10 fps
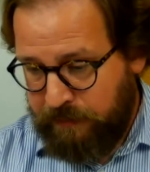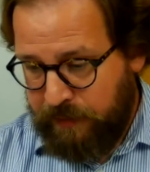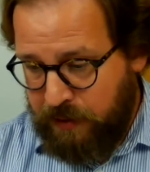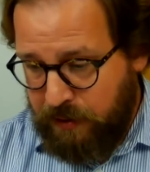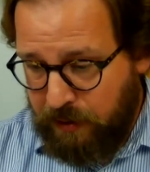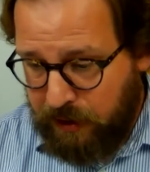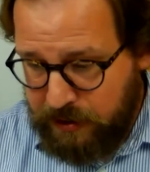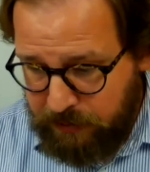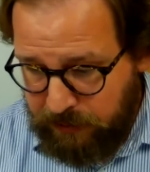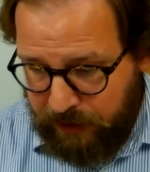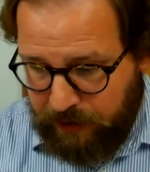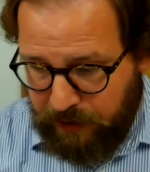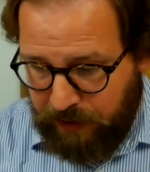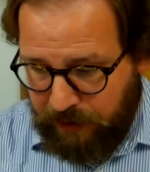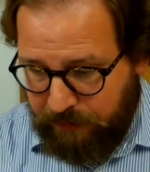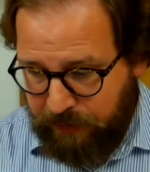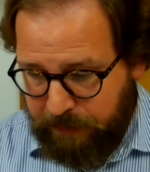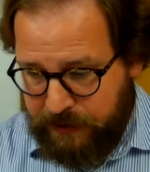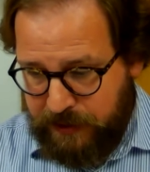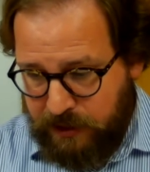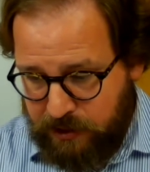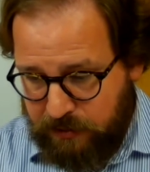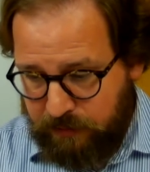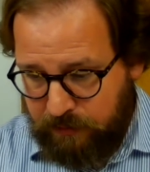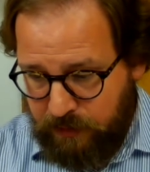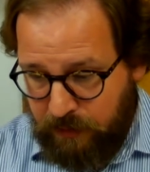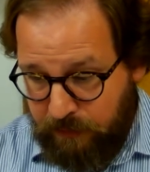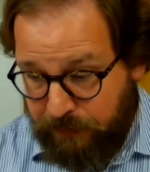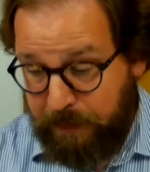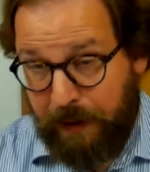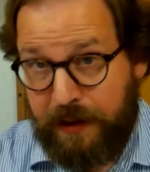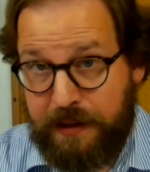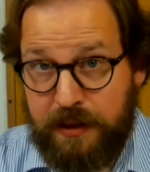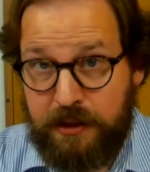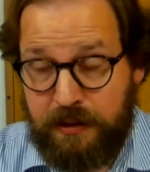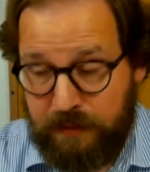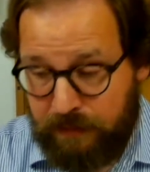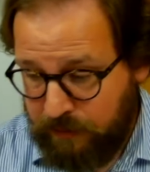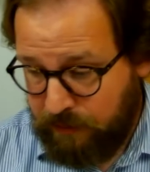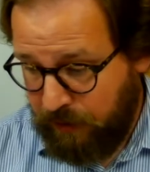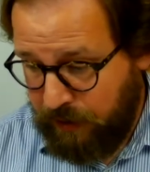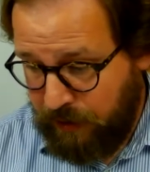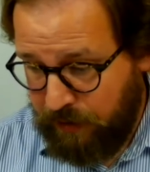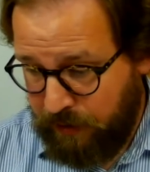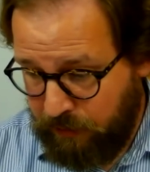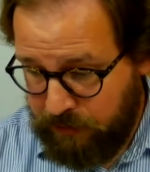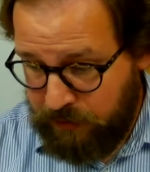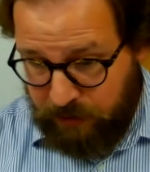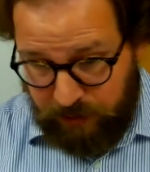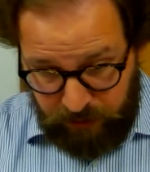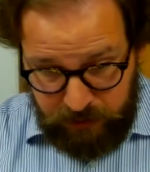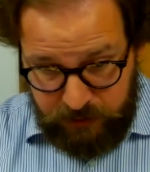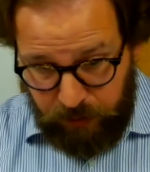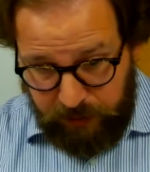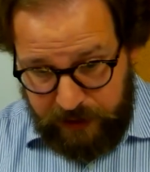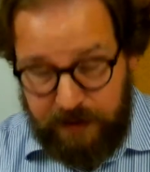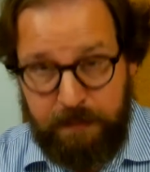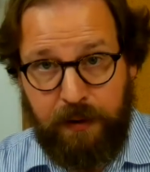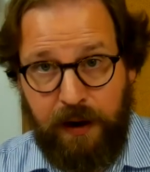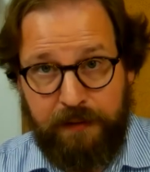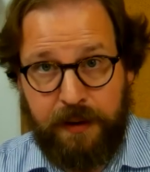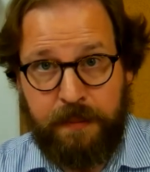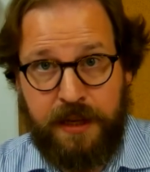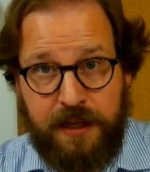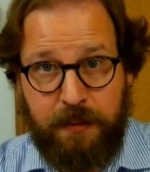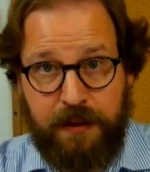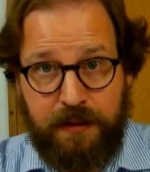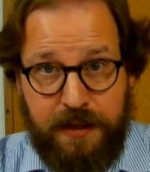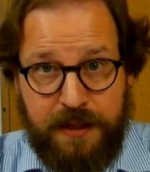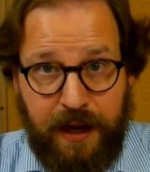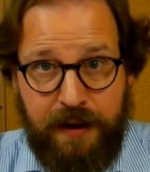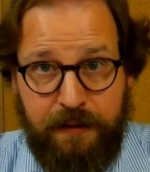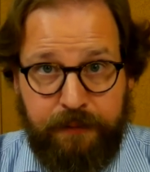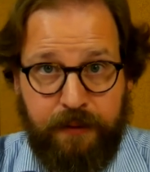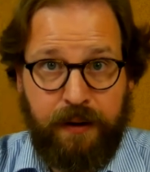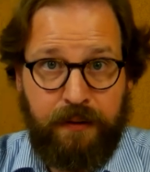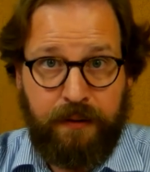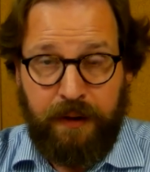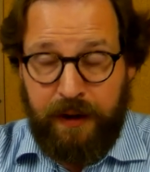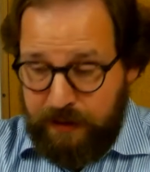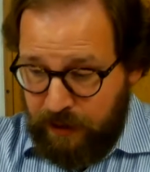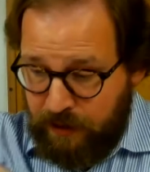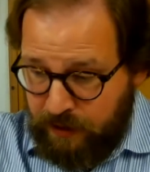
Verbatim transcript: You can also think of the potential for bondage, right? Those, those warnings in Proverbs, that's what they're designed for, right?